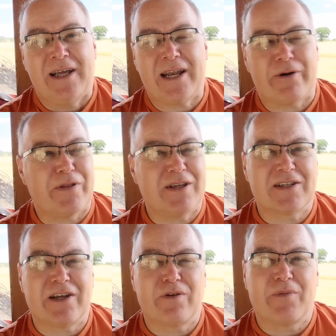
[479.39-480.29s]
Anyway,
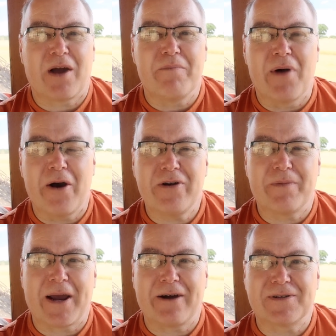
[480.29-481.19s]
there's enough of my moan
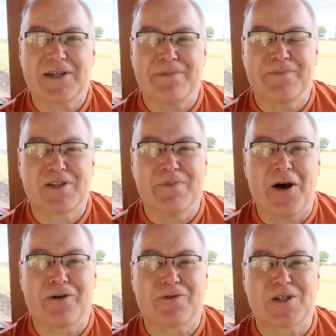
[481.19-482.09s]
about
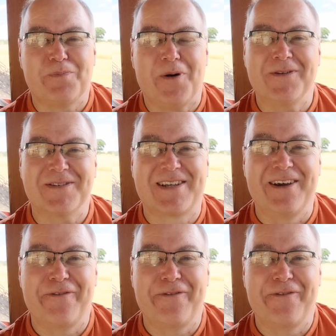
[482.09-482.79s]
demand response